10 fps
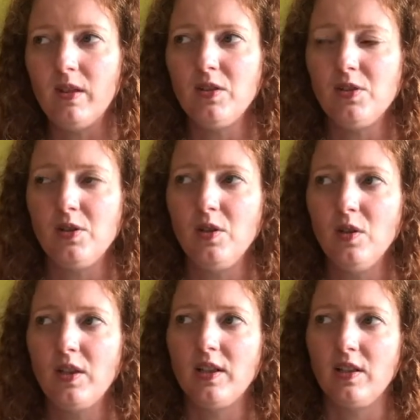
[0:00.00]
So you
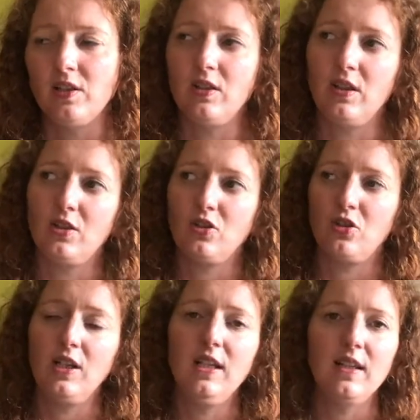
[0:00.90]
look at the
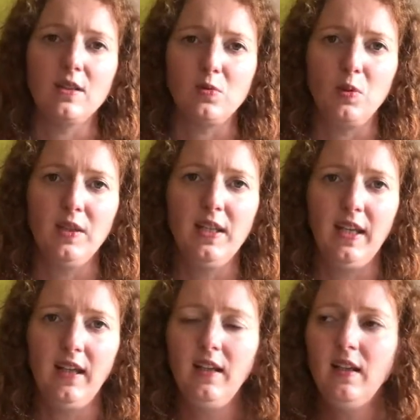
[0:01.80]
tree, that's one
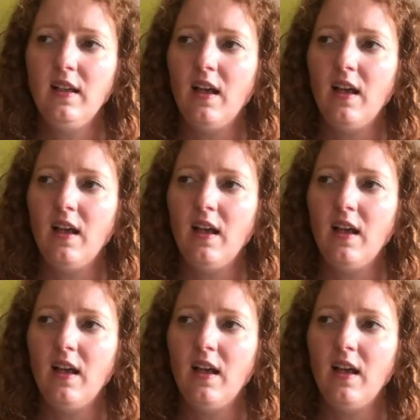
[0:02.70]
thing.